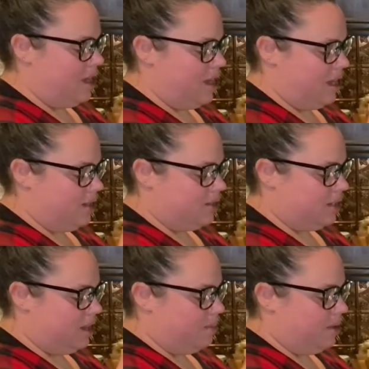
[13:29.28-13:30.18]
I'm just
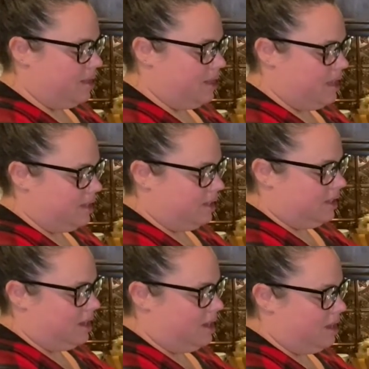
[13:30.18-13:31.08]
gonna put
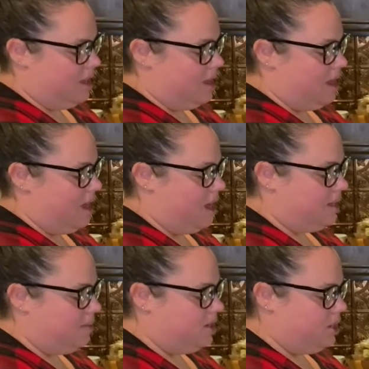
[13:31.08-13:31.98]
this
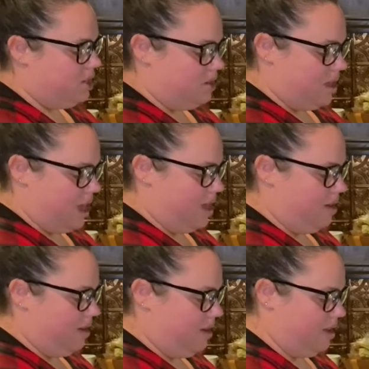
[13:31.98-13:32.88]
as much as you like
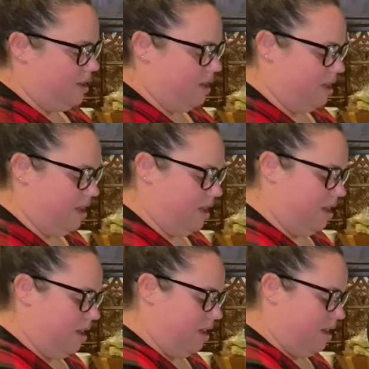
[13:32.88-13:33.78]

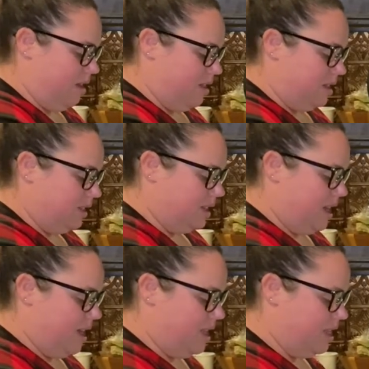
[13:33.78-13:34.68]
on the
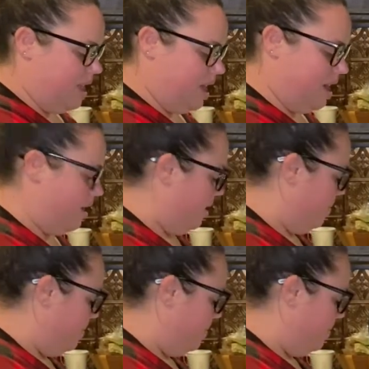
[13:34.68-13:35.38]
side there.